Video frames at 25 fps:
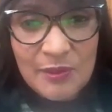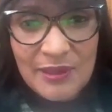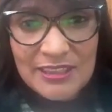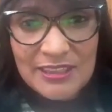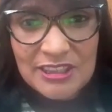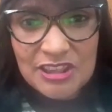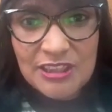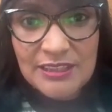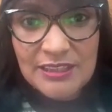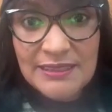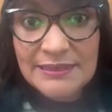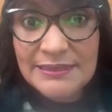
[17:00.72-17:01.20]

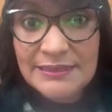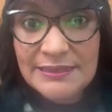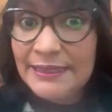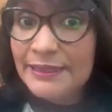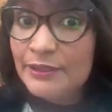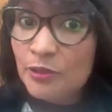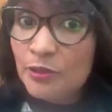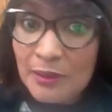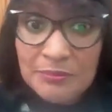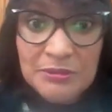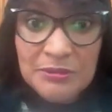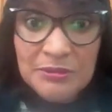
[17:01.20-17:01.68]
question and
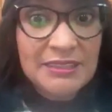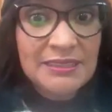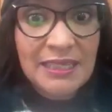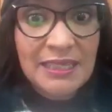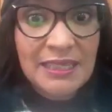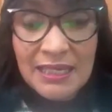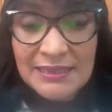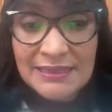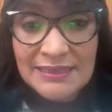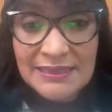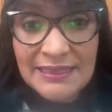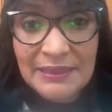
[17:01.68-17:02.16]
say, no, I'm just
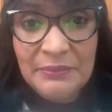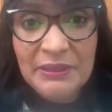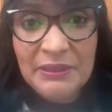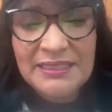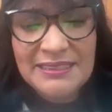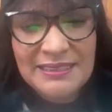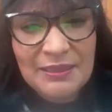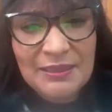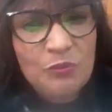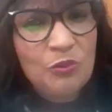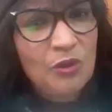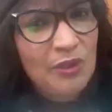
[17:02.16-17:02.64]
asking
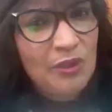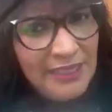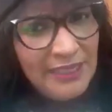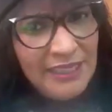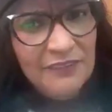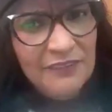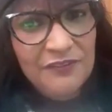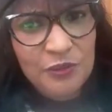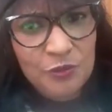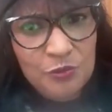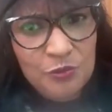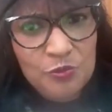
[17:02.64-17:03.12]
because I want to
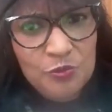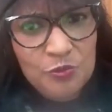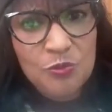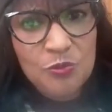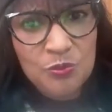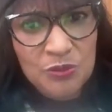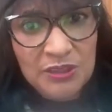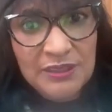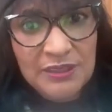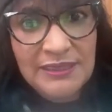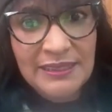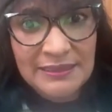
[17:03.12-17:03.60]
give you
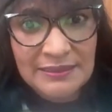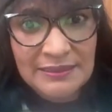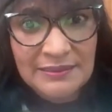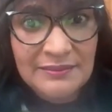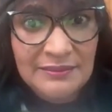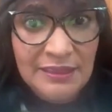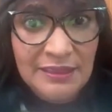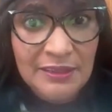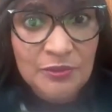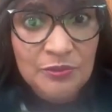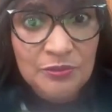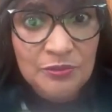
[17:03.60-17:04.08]
work that,
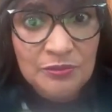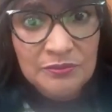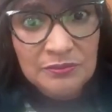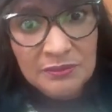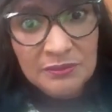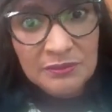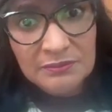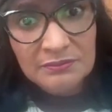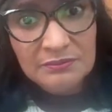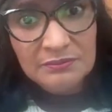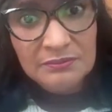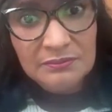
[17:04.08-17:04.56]

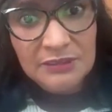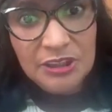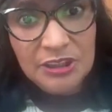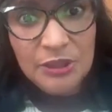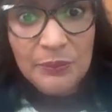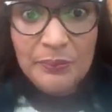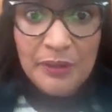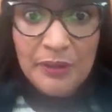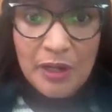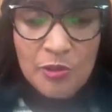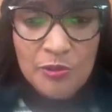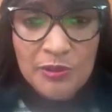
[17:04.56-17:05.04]

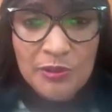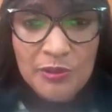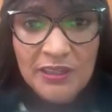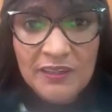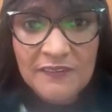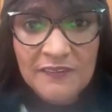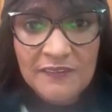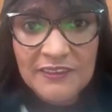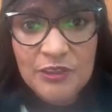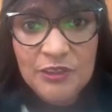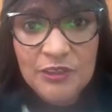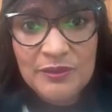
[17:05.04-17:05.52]
you're proud
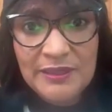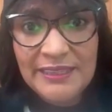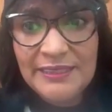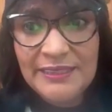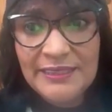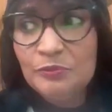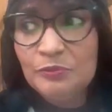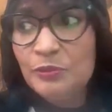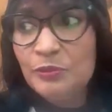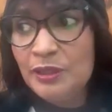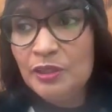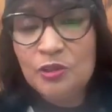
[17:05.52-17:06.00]
of and you
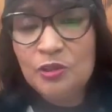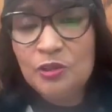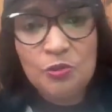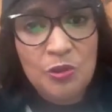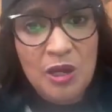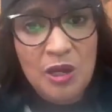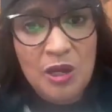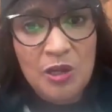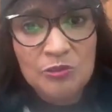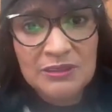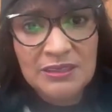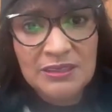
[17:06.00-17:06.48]
think will
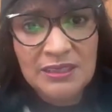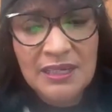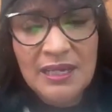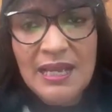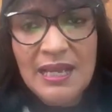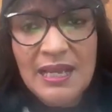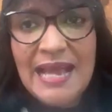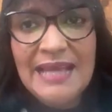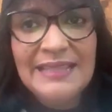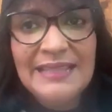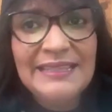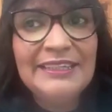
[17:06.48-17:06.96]
go out.
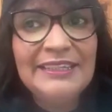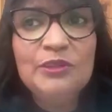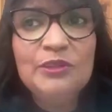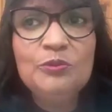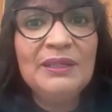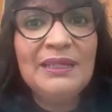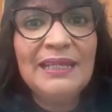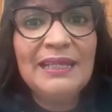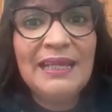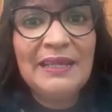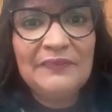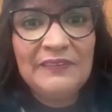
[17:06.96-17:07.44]
And then you
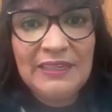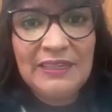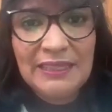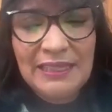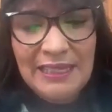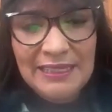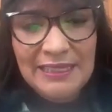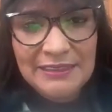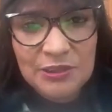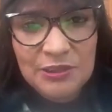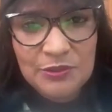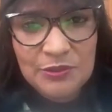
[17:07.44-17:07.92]
will have the
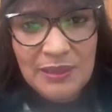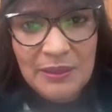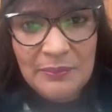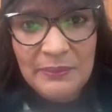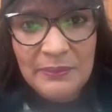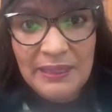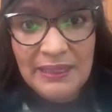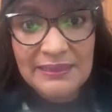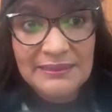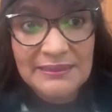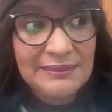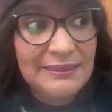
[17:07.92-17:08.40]
clients who
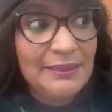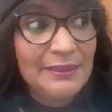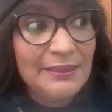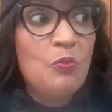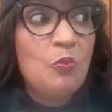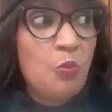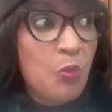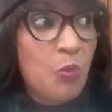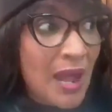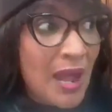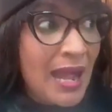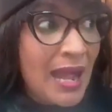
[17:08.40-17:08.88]
come back and say,
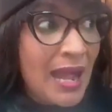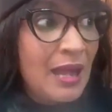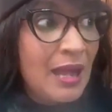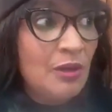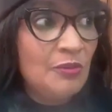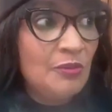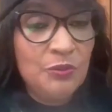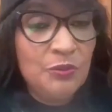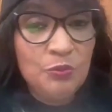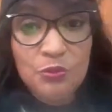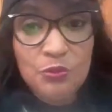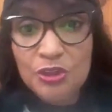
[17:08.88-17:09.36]

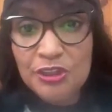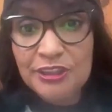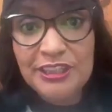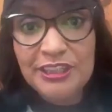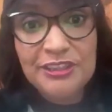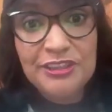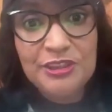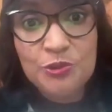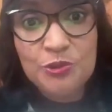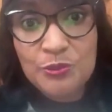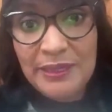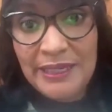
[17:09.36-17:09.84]
wow, the work
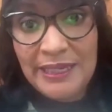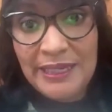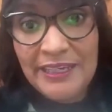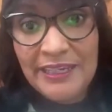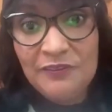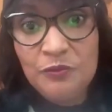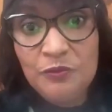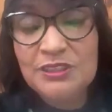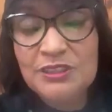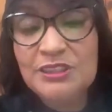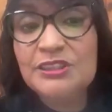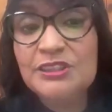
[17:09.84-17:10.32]
that you
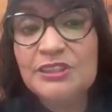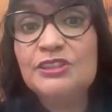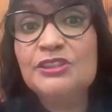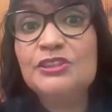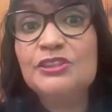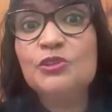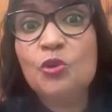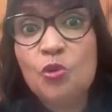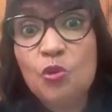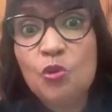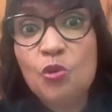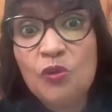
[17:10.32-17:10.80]
gave was
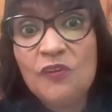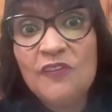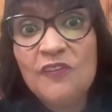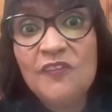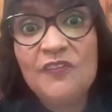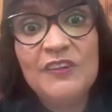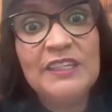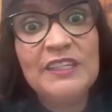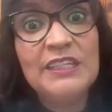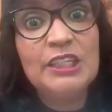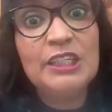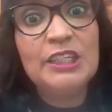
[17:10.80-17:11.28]
so
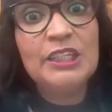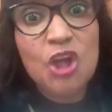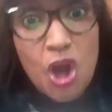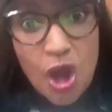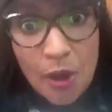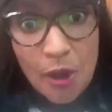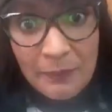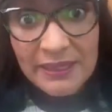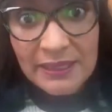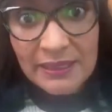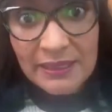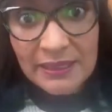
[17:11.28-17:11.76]

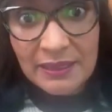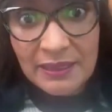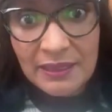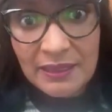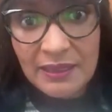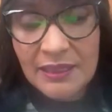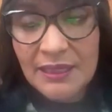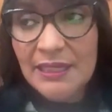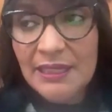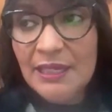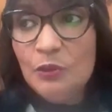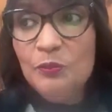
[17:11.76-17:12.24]

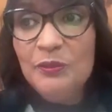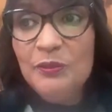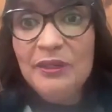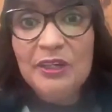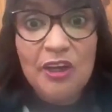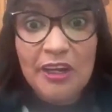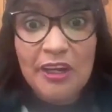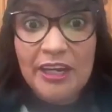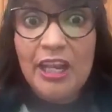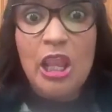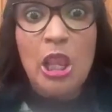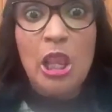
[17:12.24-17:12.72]
phenomenal. We
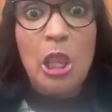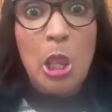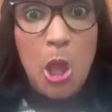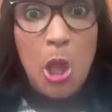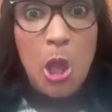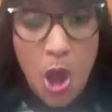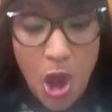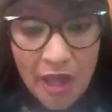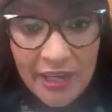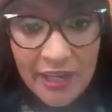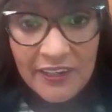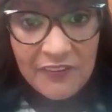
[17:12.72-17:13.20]
got a
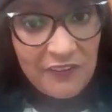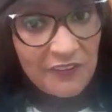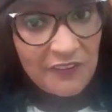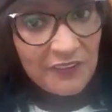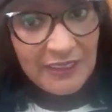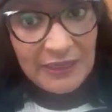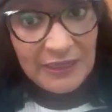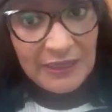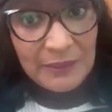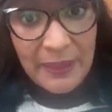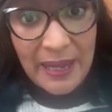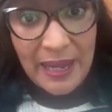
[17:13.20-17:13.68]
lot of
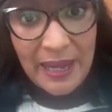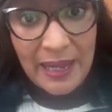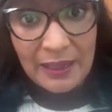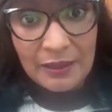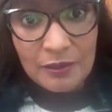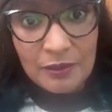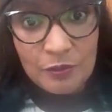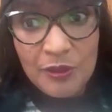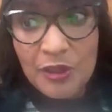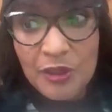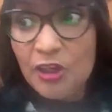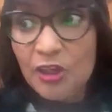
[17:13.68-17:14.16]

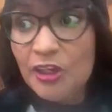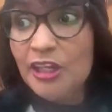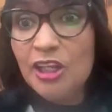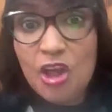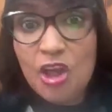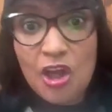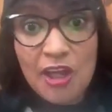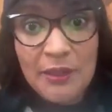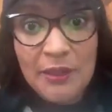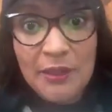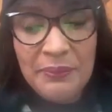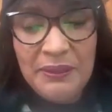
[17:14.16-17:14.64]
feedback. We got a
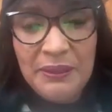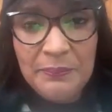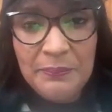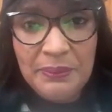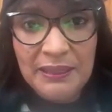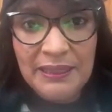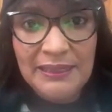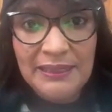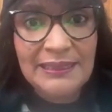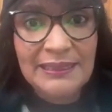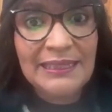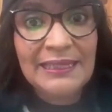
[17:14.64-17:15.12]
lot of
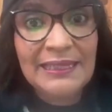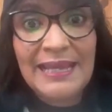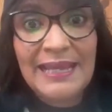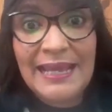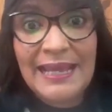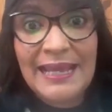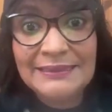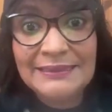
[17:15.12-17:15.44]
people and